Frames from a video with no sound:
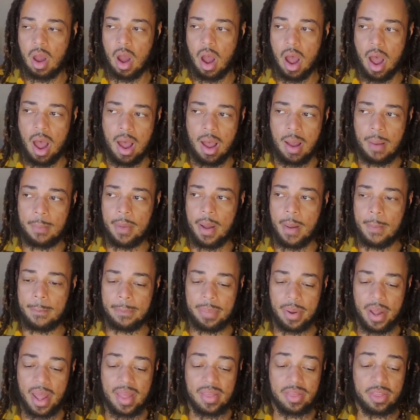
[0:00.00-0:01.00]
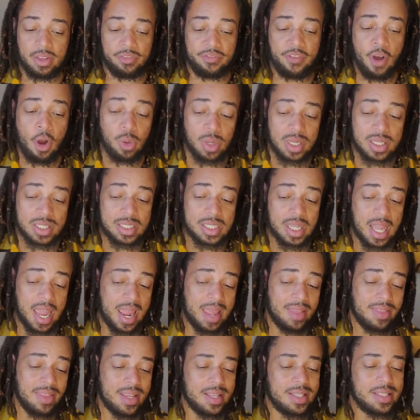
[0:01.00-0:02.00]
Um, but the focus
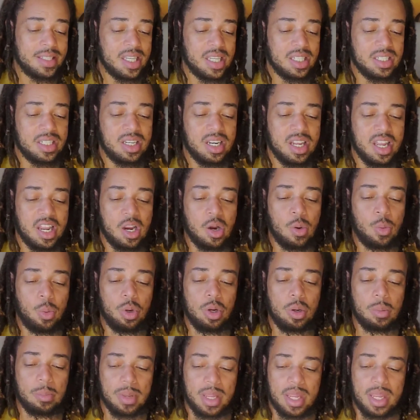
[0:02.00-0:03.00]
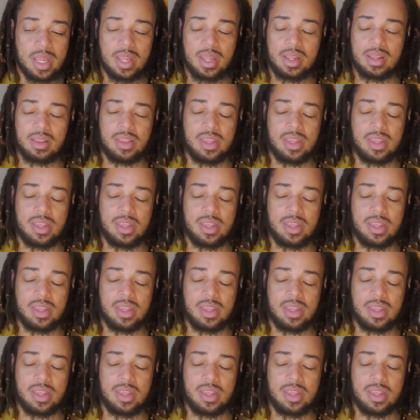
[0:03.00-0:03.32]
and the intention here will be